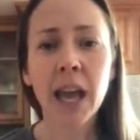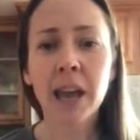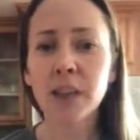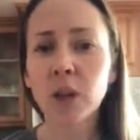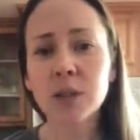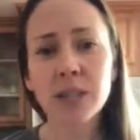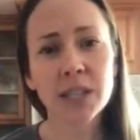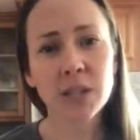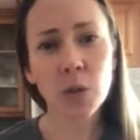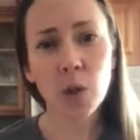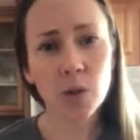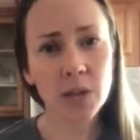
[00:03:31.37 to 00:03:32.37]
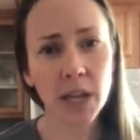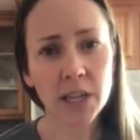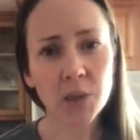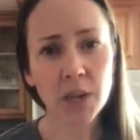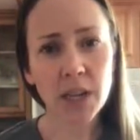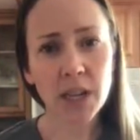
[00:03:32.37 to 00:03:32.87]
And those things don't hold on
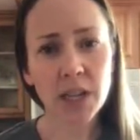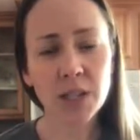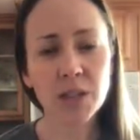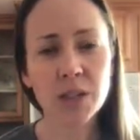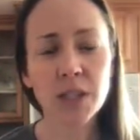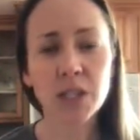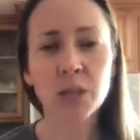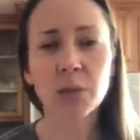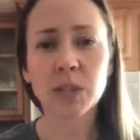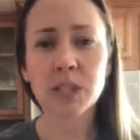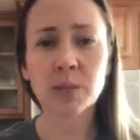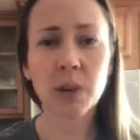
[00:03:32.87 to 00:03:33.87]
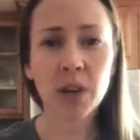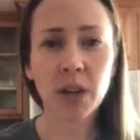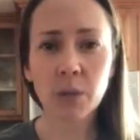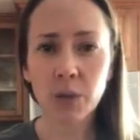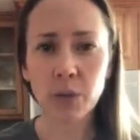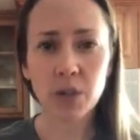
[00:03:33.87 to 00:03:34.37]
to anything, so essentially we're
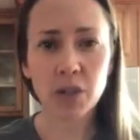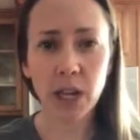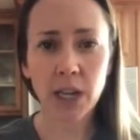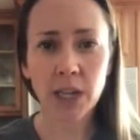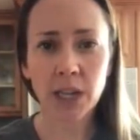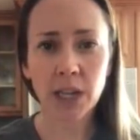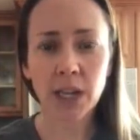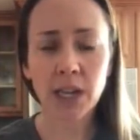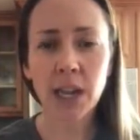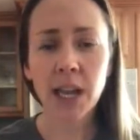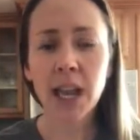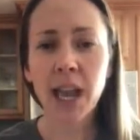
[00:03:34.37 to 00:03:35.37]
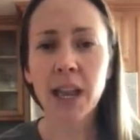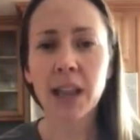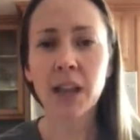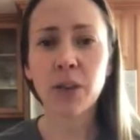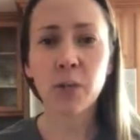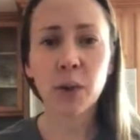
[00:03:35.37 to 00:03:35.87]
smearing what we're trying to clean, and
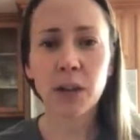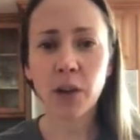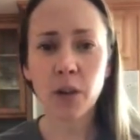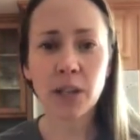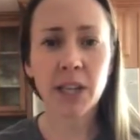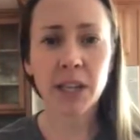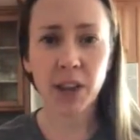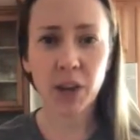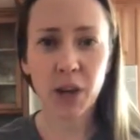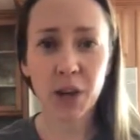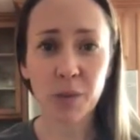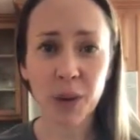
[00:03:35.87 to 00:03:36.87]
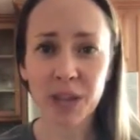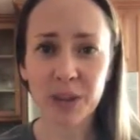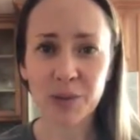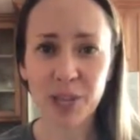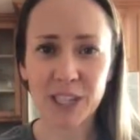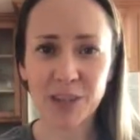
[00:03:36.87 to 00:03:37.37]
then if we go clean another area, we end
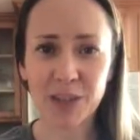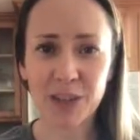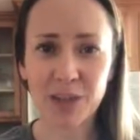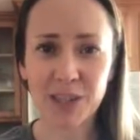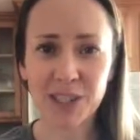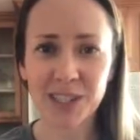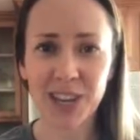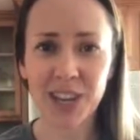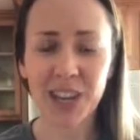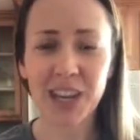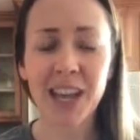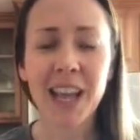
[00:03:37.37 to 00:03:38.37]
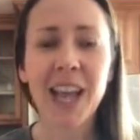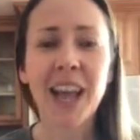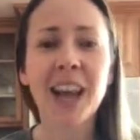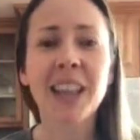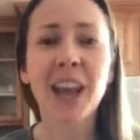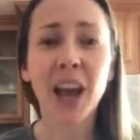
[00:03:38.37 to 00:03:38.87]
up transferring, which is not good.
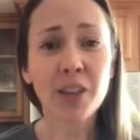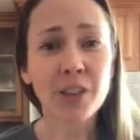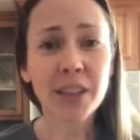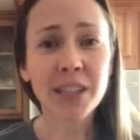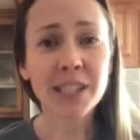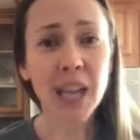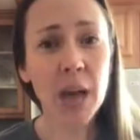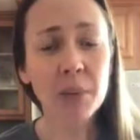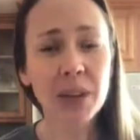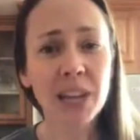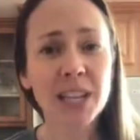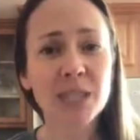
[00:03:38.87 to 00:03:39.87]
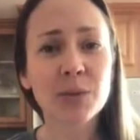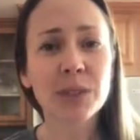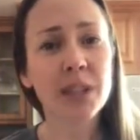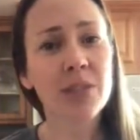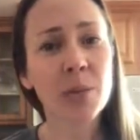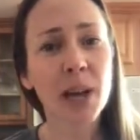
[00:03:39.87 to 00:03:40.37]
The other thing that's happening is we're
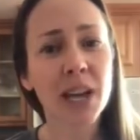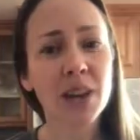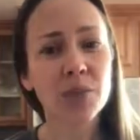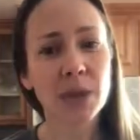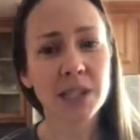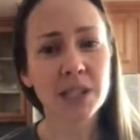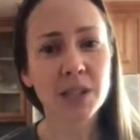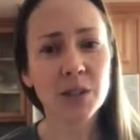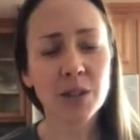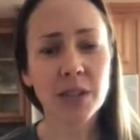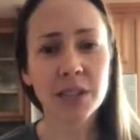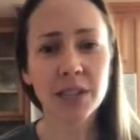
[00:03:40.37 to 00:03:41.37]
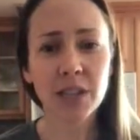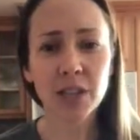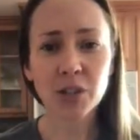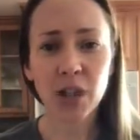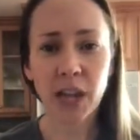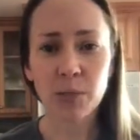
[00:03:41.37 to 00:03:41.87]
leaving behind a residue that's going to
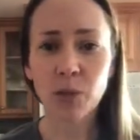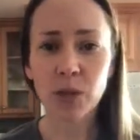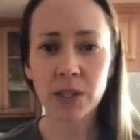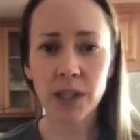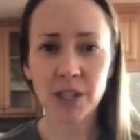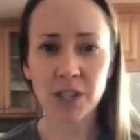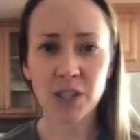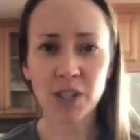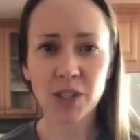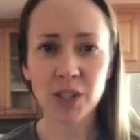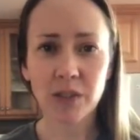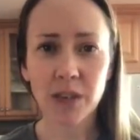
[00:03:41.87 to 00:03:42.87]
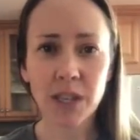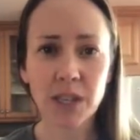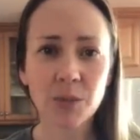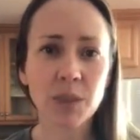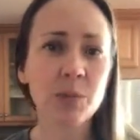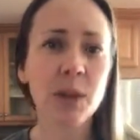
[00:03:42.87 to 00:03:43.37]
attract more dust to the
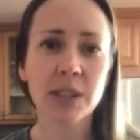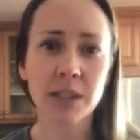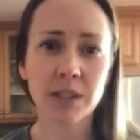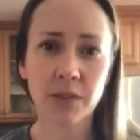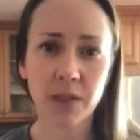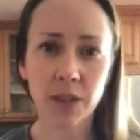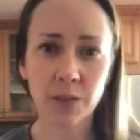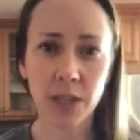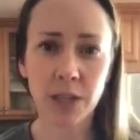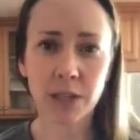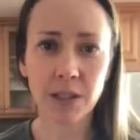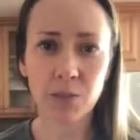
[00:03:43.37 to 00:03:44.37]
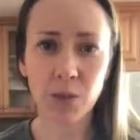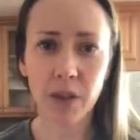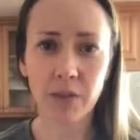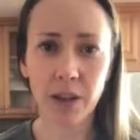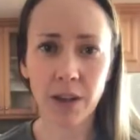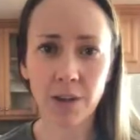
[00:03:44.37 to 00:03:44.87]
surface, which makes us feel like we need to clean more
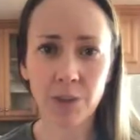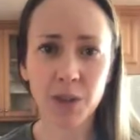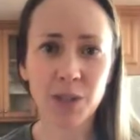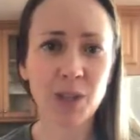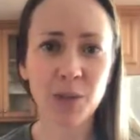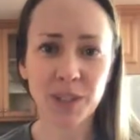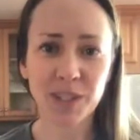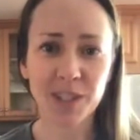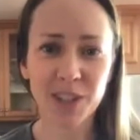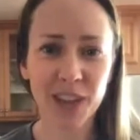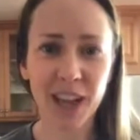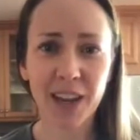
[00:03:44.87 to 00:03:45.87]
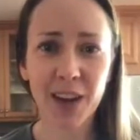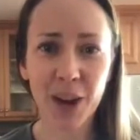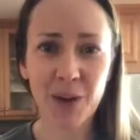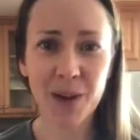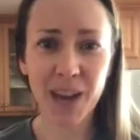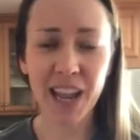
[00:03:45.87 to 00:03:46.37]
often, which who wants to do that?
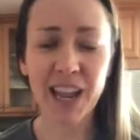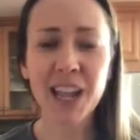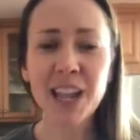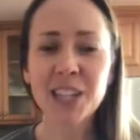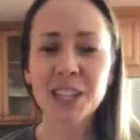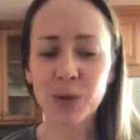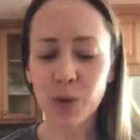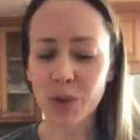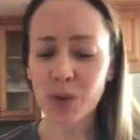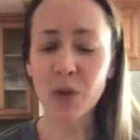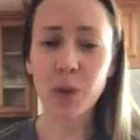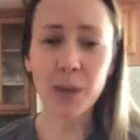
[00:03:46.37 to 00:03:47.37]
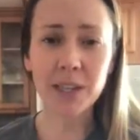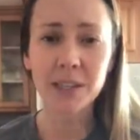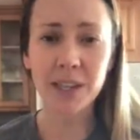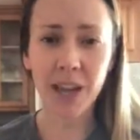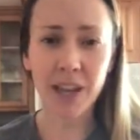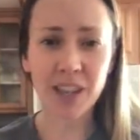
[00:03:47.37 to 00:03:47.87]
Nobody. So with your Norwex
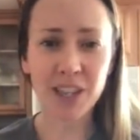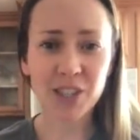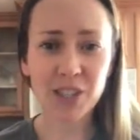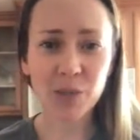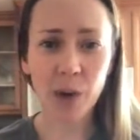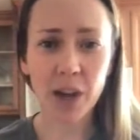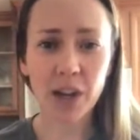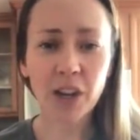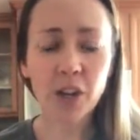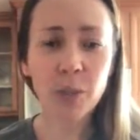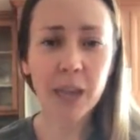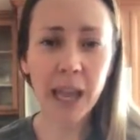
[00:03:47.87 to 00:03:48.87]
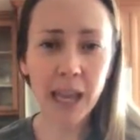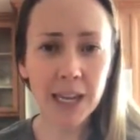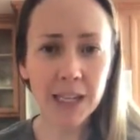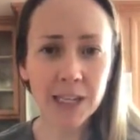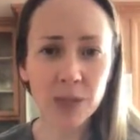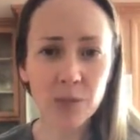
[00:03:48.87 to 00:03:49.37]
cloth and just water, you're
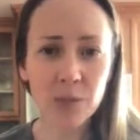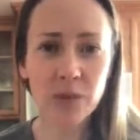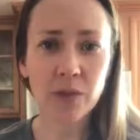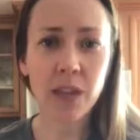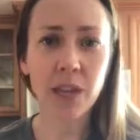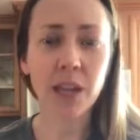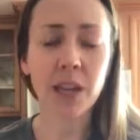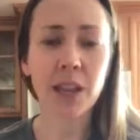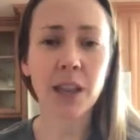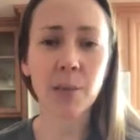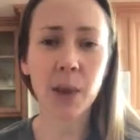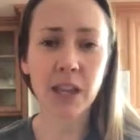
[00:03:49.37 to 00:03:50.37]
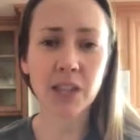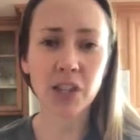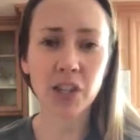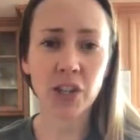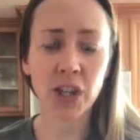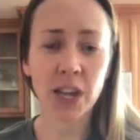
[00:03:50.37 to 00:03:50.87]
mechanically removing the
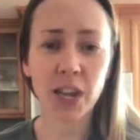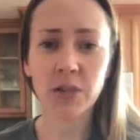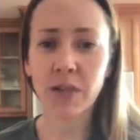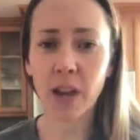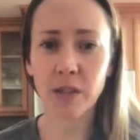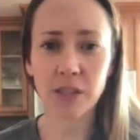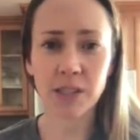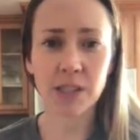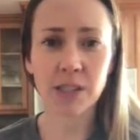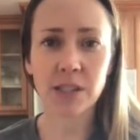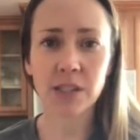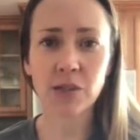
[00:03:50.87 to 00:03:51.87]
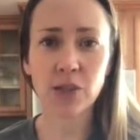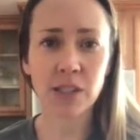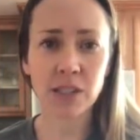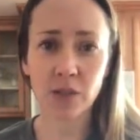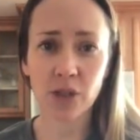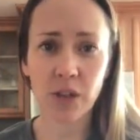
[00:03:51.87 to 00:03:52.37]
bacteria, viruses,
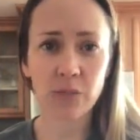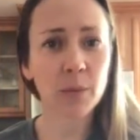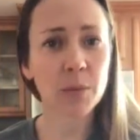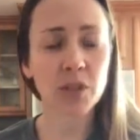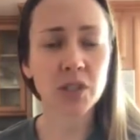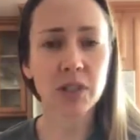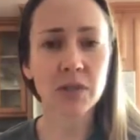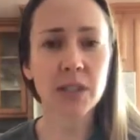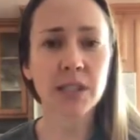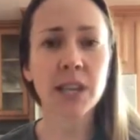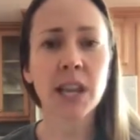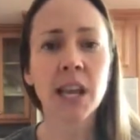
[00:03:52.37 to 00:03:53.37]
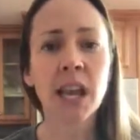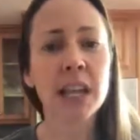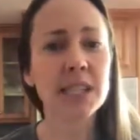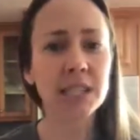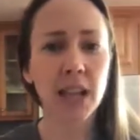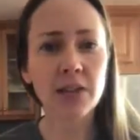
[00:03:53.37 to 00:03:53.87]
grease, and grime from your surface
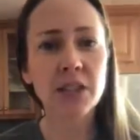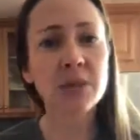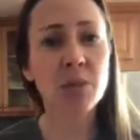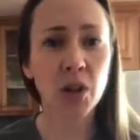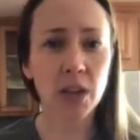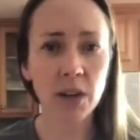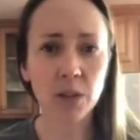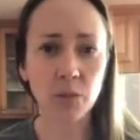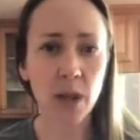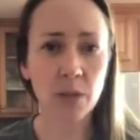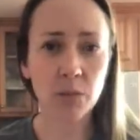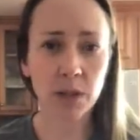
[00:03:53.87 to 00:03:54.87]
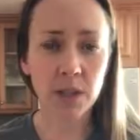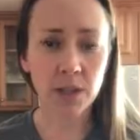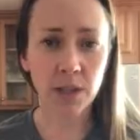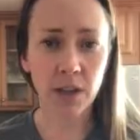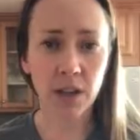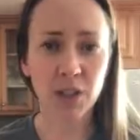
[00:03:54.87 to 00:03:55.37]
instead of smearing it around with a
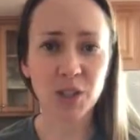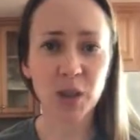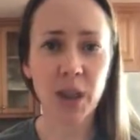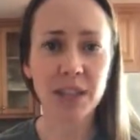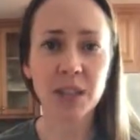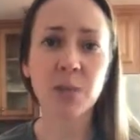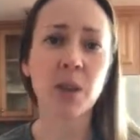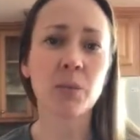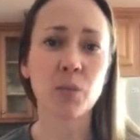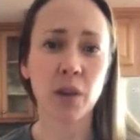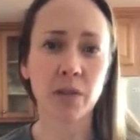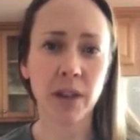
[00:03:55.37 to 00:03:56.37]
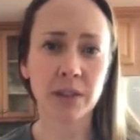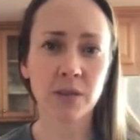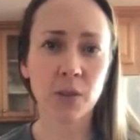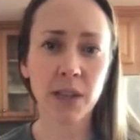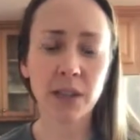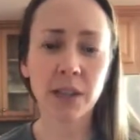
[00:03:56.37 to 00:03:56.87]
cleaner. So it ends up being a more
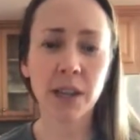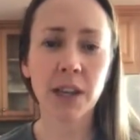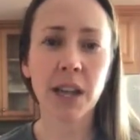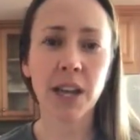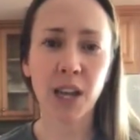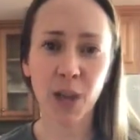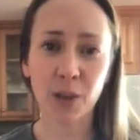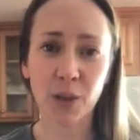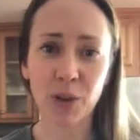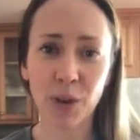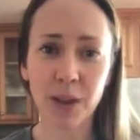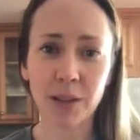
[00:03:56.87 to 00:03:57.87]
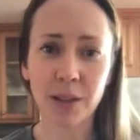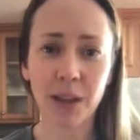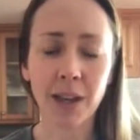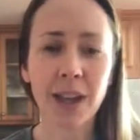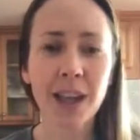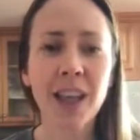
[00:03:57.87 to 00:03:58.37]
effective way to clean and a healthier way to clean.